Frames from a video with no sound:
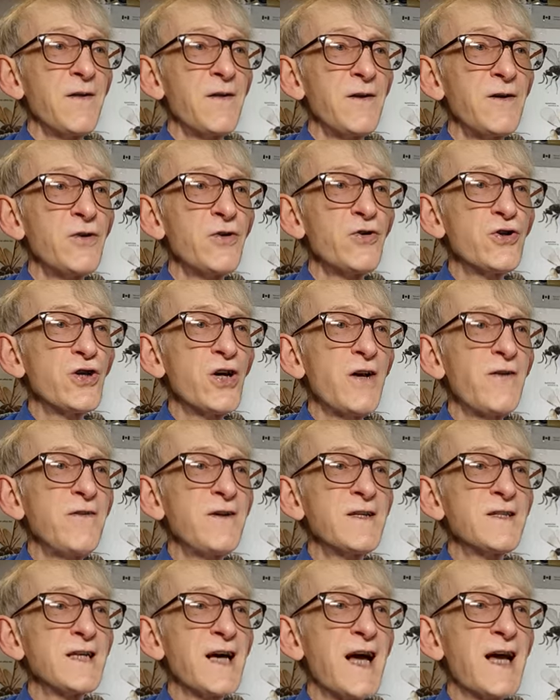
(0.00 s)
usually
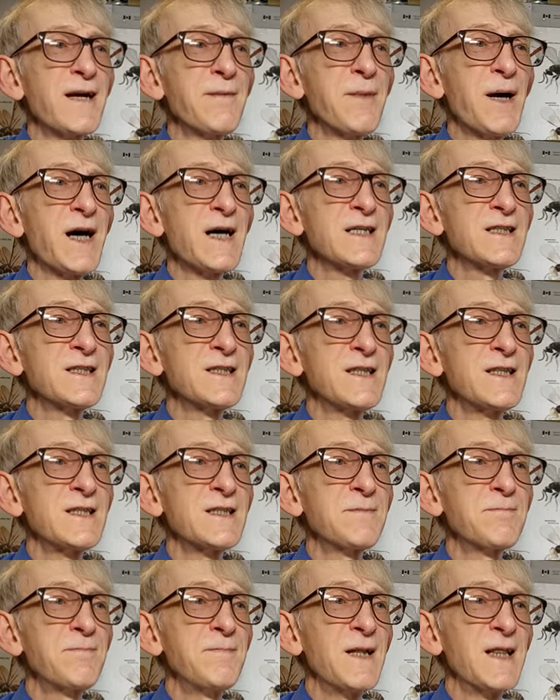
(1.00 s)
this egg mass
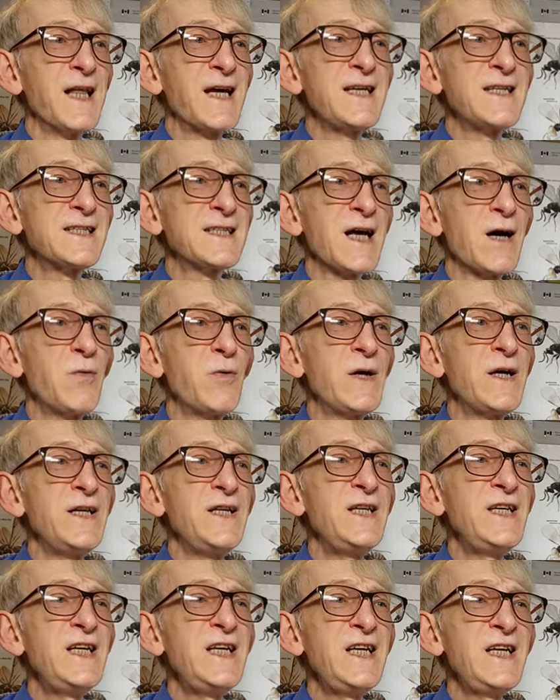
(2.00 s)
is laid somewhere
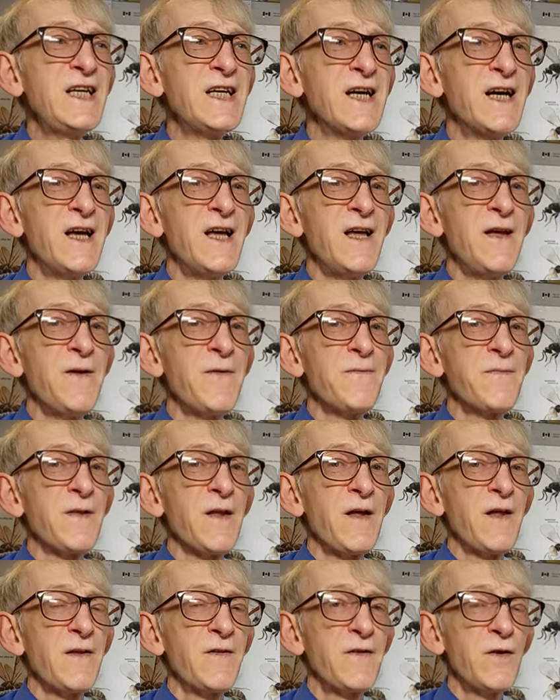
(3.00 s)
near
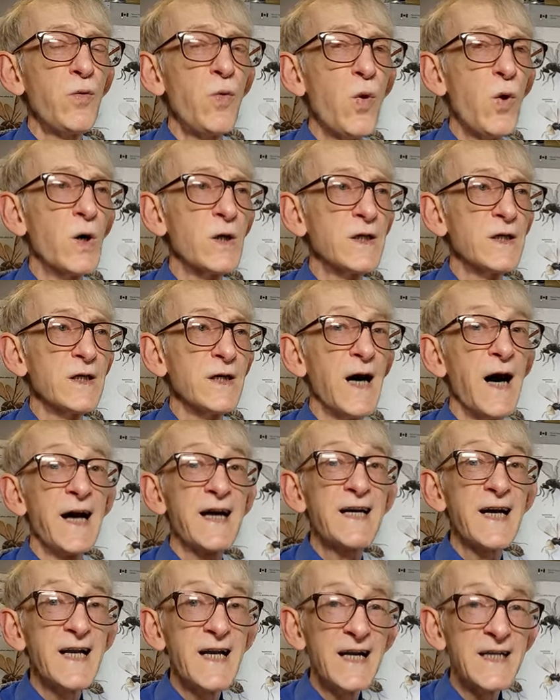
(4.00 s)
the water. I
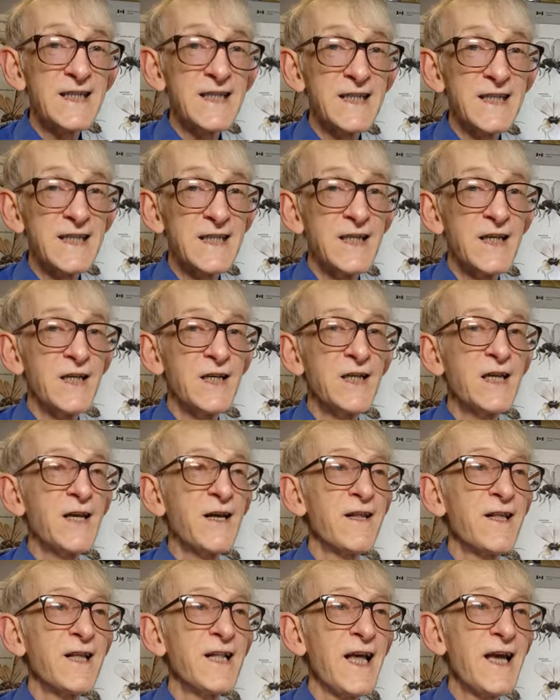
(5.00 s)
collected it near
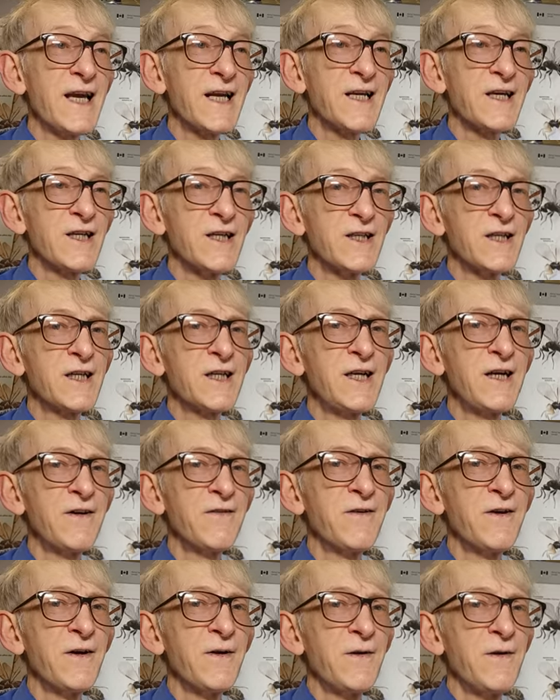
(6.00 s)
the lake in
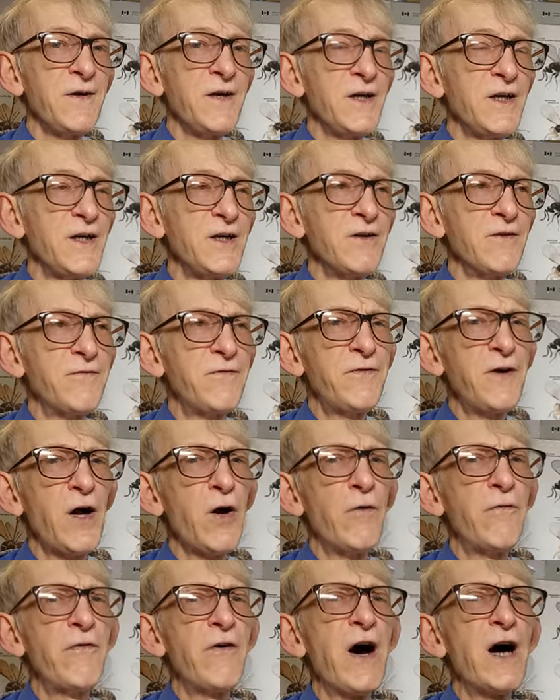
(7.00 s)
Kyiv, in
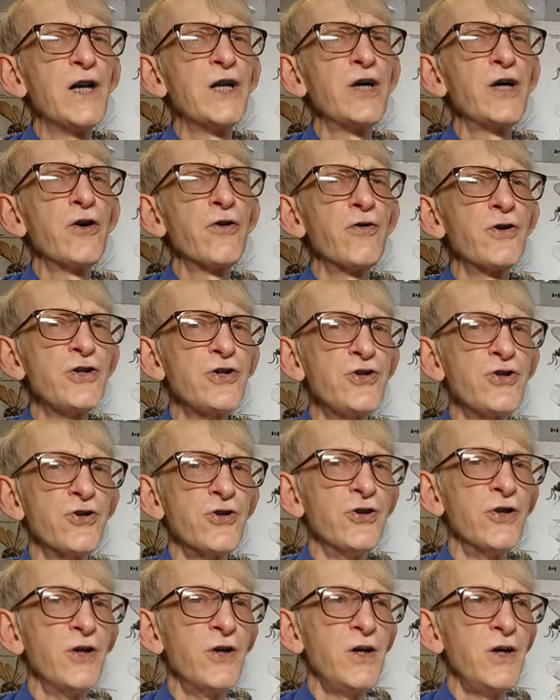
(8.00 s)
Theophania
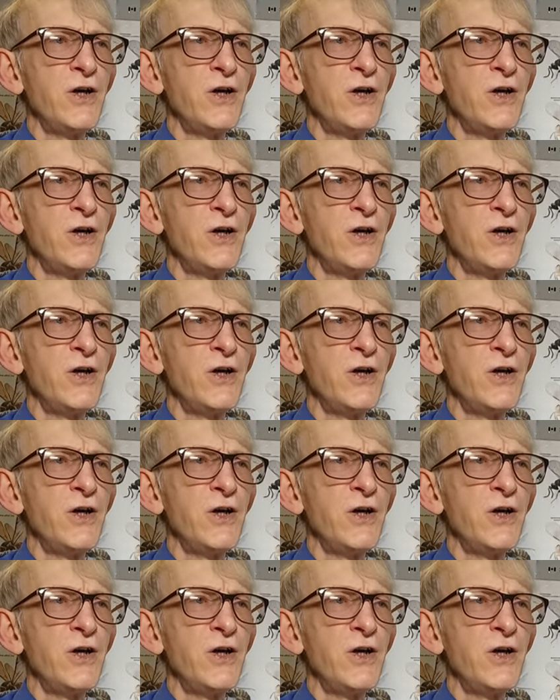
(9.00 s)
region,